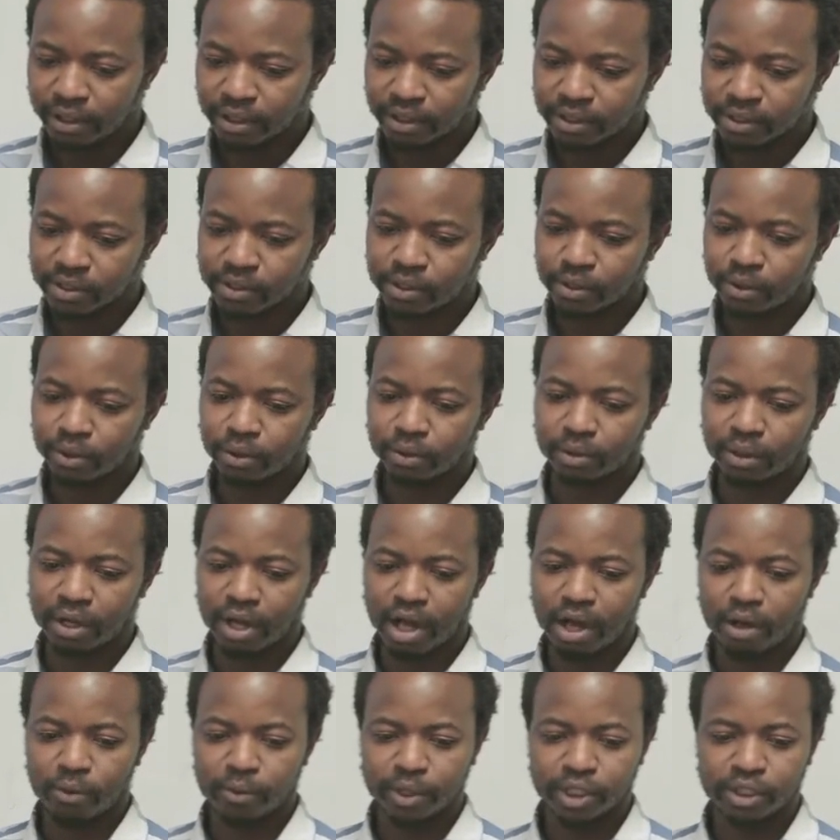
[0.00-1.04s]
so
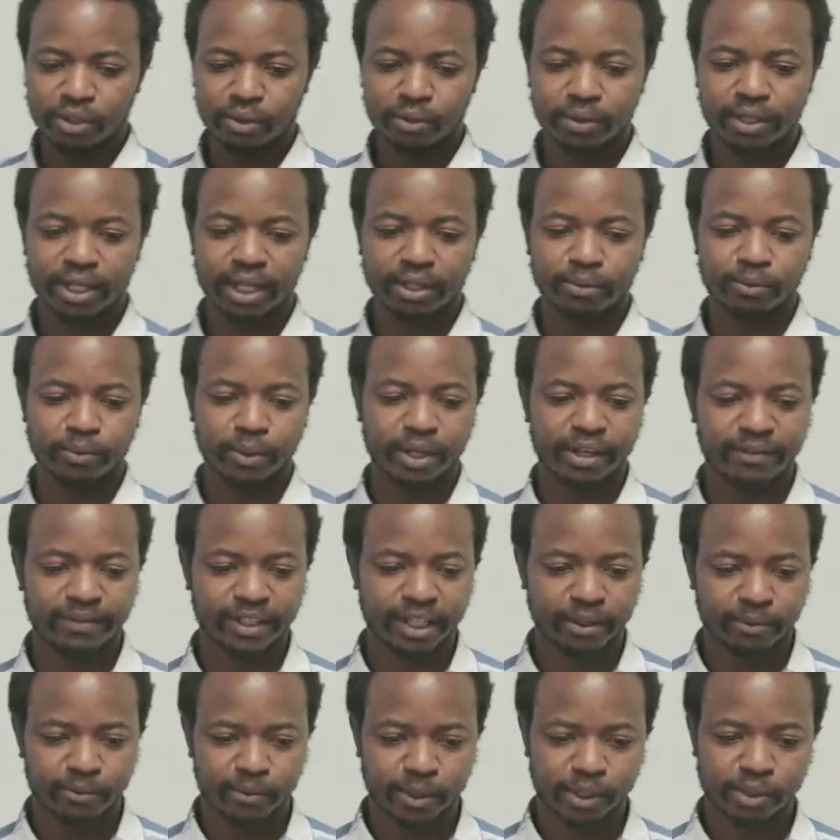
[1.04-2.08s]
how we do that, we have
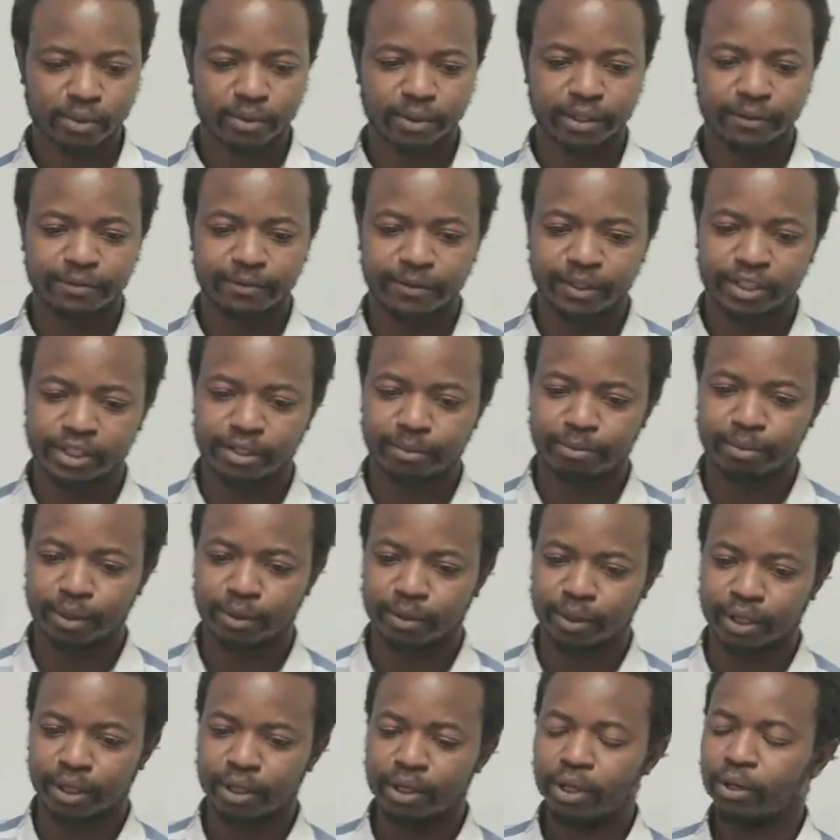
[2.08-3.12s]
like what's called a feature
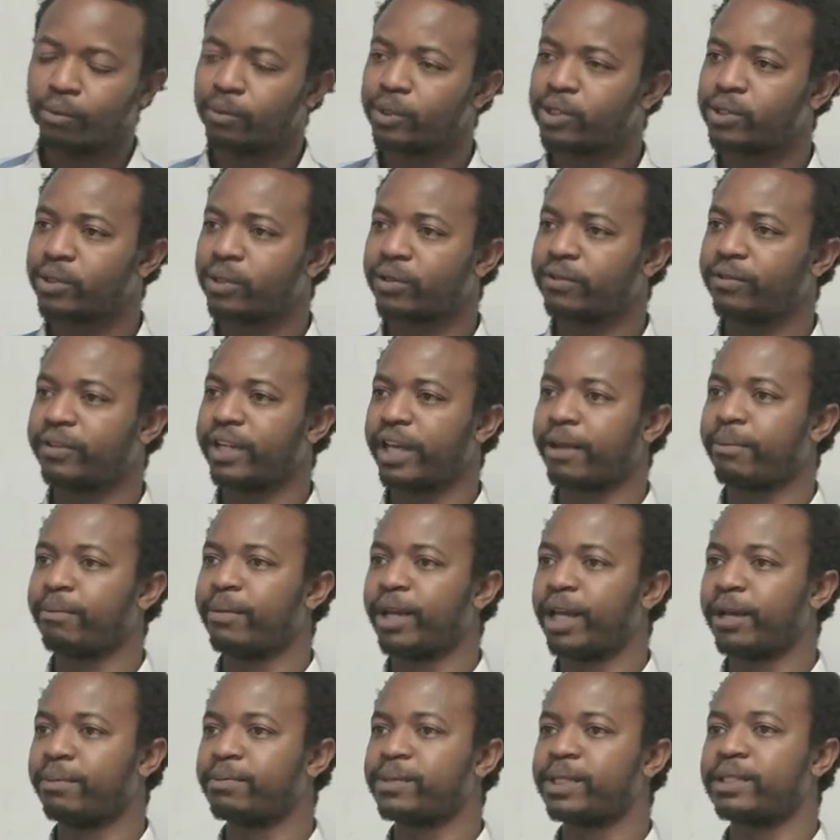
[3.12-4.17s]
builder, which sort of like
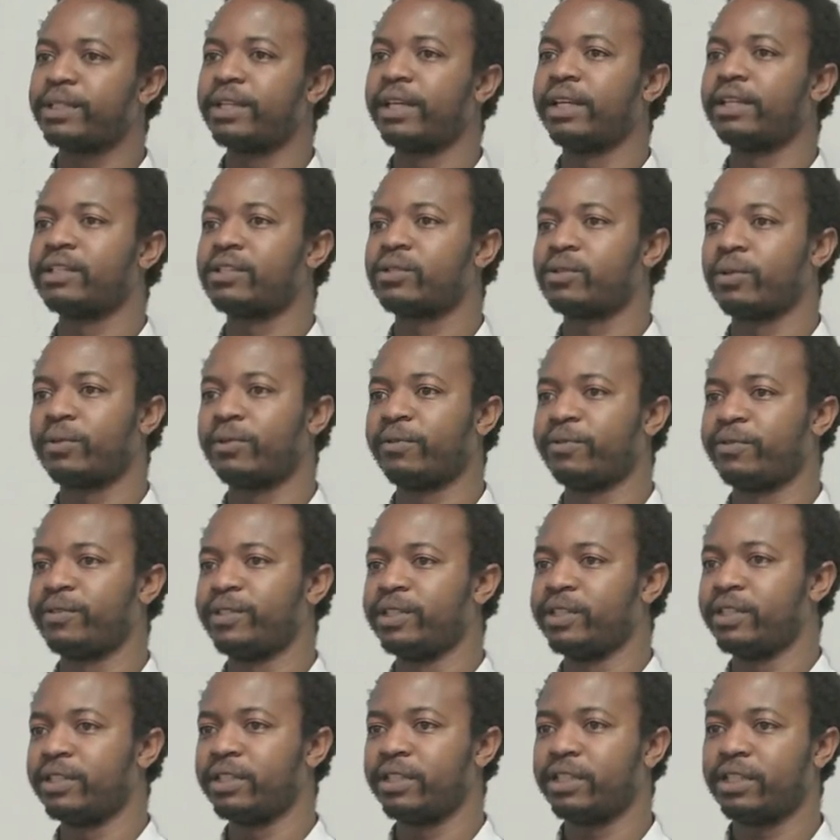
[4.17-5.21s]
maps a uh, sort of
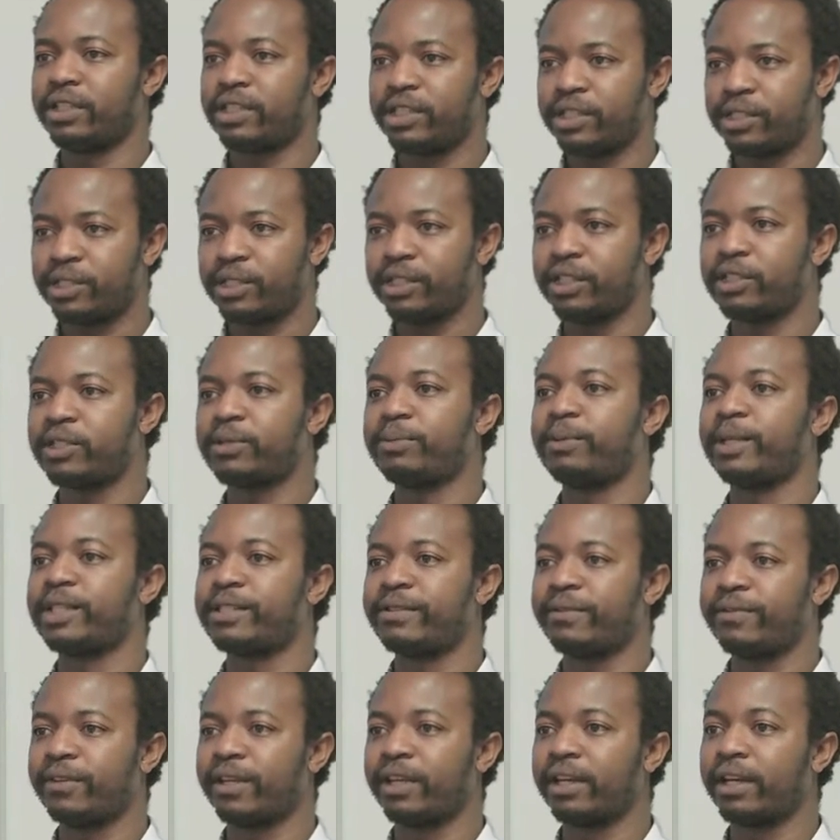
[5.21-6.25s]

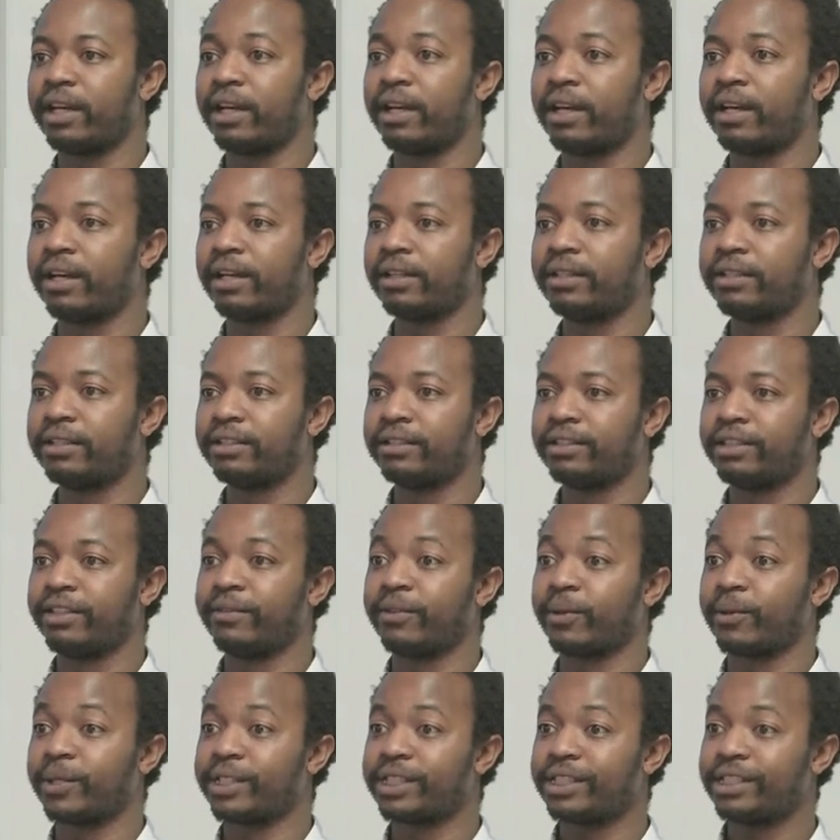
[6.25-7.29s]
specific. Uh, you have
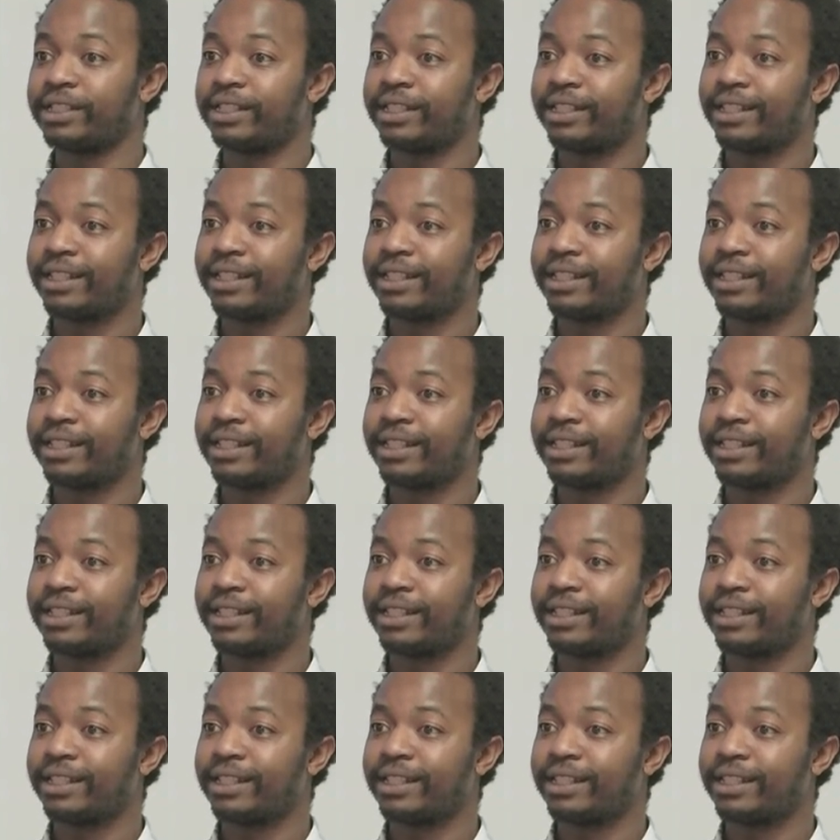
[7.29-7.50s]
a question?